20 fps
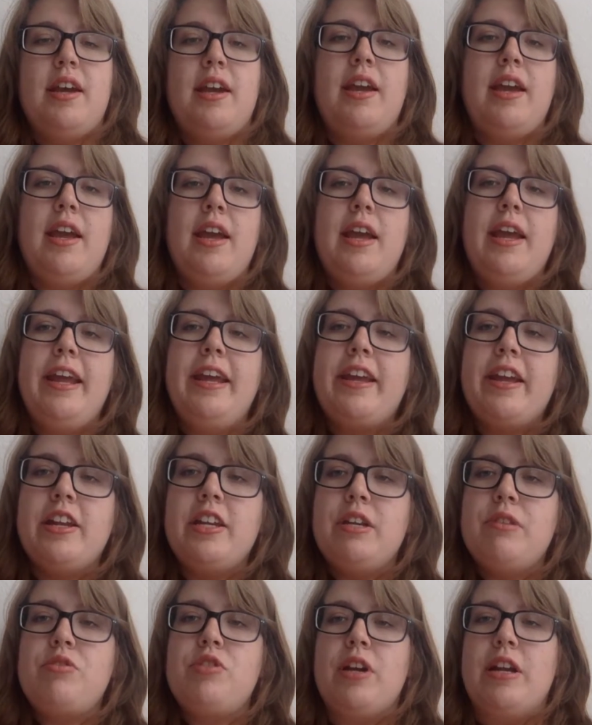hey, can
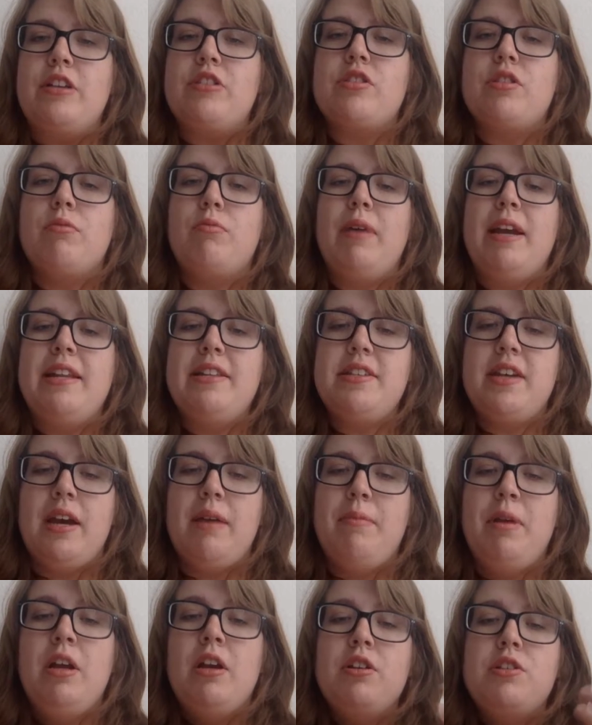you change the wait time?